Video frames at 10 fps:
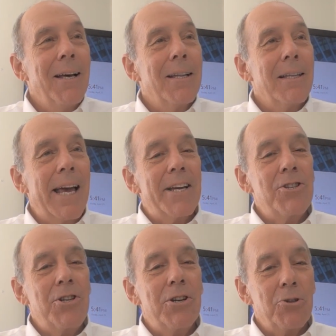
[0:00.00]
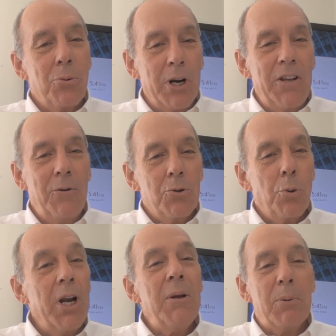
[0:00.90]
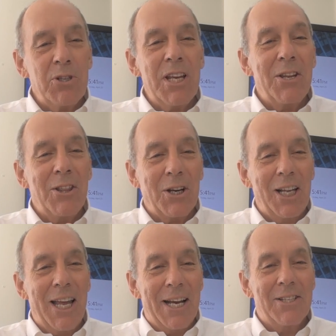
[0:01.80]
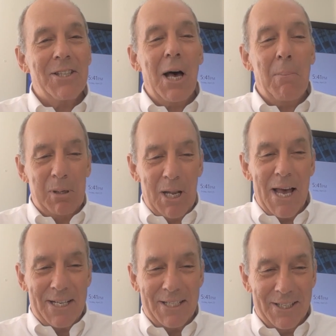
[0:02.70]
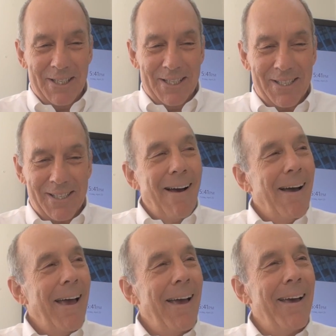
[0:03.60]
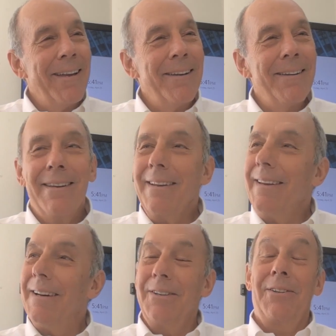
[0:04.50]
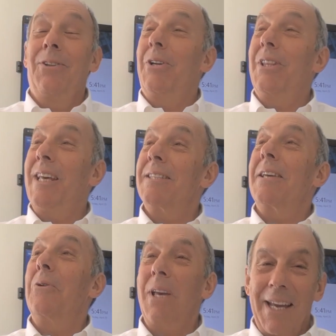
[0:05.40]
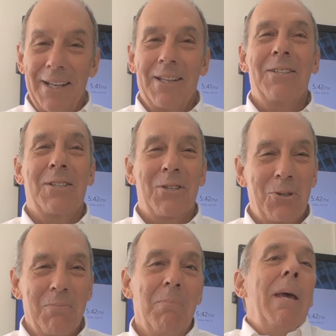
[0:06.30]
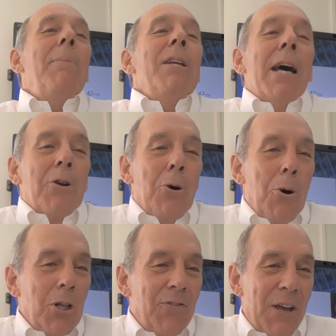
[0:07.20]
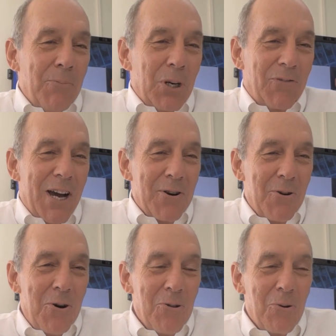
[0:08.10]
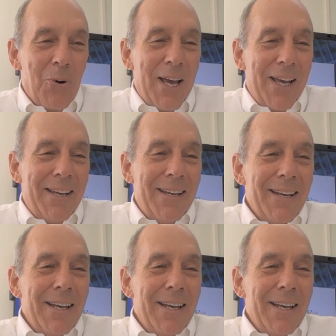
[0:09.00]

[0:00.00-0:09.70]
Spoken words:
Last year, 20% of the class applied to this. And, you look at that and say, okay, that's maybe not all of them would have gone all the way,